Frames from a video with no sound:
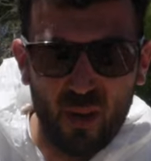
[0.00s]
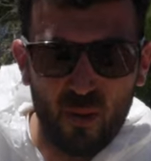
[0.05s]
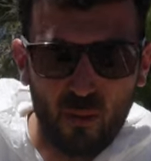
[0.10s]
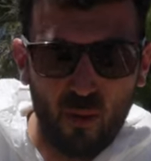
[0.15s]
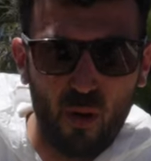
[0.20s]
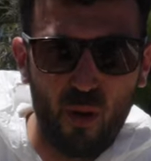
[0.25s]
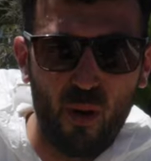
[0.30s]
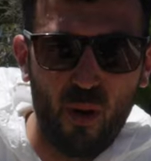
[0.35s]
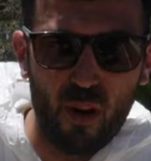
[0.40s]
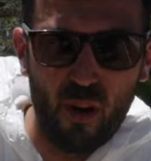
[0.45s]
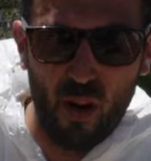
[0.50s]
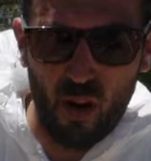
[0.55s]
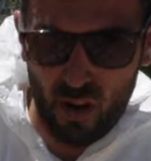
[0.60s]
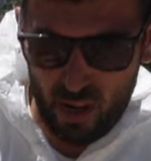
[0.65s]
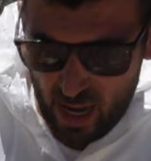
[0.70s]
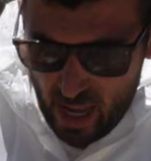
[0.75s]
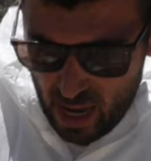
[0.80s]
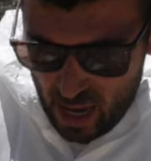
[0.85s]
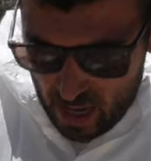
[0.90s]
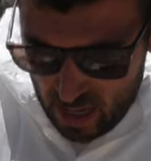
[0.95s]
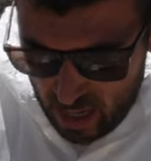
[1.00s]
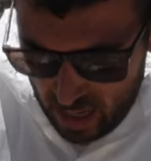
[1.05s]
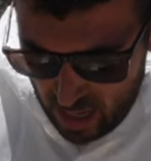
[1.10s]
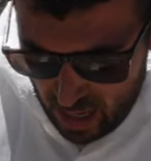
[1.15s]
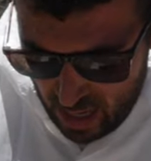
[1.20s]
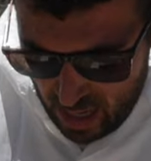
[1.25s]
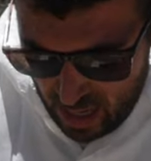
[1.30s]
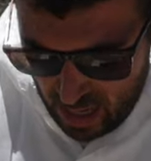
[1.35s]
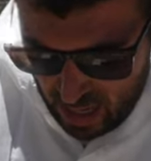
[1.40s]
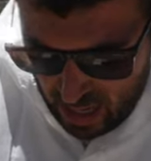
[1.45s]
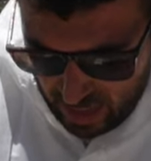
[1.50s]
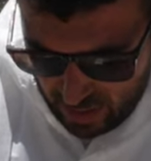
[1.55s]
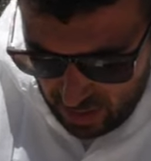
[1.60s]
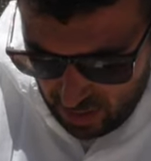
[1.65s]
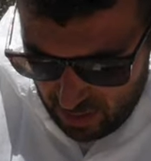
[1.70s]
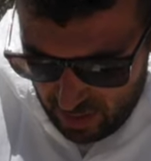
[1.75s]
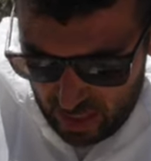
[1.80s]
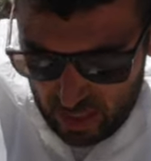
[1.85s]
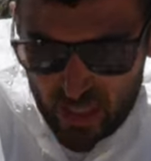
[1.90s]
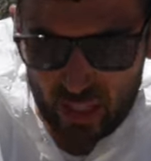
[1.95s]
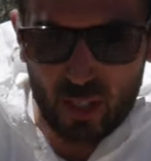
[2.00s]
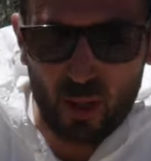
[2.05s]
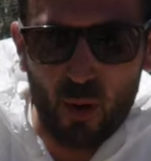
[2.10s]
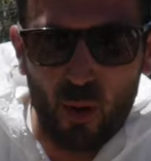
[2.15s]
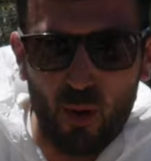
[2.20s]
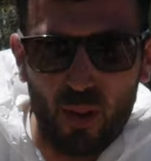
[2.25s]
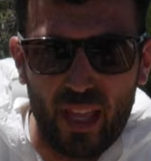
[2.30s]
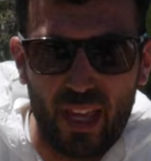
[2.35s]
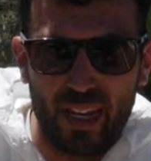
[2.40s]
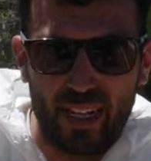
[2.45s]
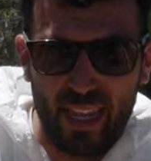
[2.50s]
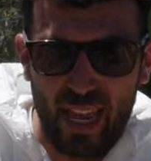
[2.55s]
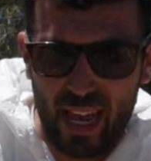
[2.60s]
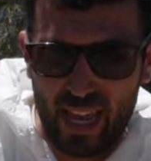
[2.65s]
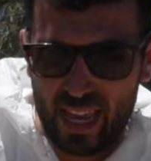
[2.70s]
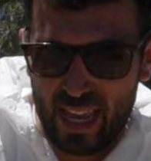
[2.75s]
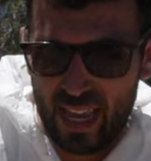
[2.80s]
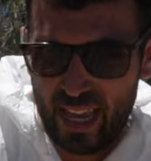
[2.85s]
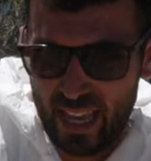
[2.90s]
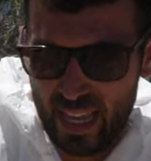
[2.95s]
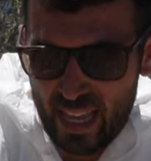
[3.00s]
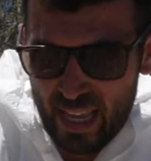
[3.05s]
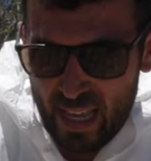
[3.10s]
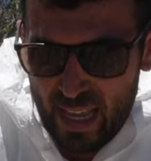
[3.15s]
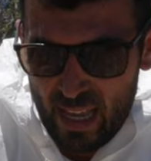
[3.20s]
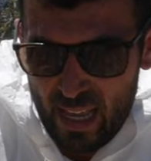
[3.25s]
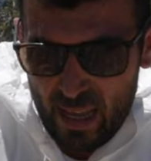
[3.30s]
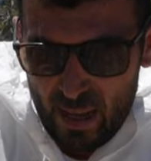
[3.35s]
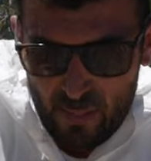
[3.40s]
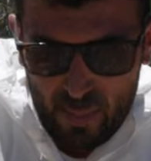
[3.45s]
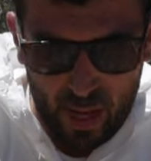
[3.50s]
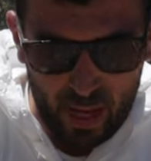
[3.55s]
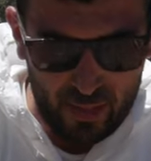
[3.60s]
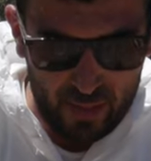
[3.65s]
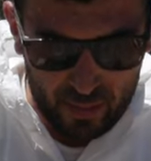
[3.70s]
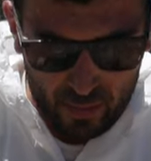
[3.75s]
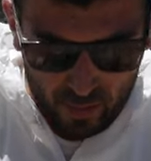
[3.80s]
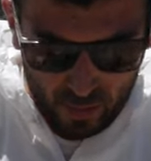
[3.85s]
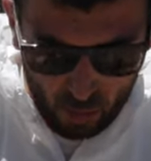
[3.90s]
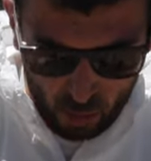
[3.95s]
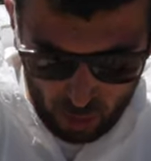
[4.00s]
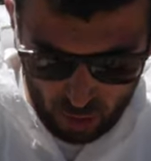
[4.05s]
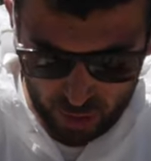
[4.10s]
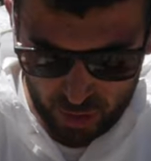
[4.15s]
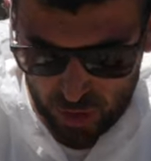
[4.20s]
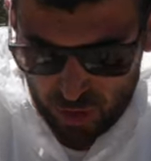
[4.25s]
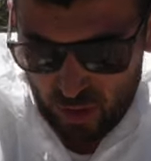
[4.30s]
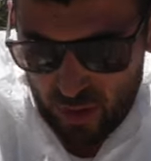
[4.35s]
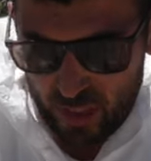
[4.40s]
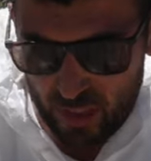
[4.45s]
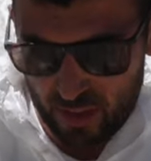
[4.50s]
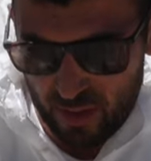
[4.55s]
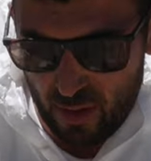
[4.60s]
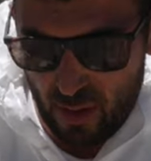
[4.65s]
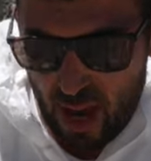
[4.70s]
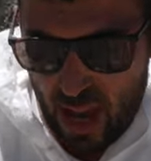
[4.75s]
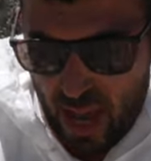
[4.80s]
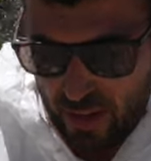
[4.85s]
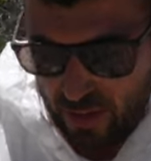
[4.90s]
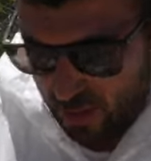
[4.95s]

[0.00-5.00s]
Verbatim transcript: raw and hot now. So I think I'm going to call that a day. But all the stringers are out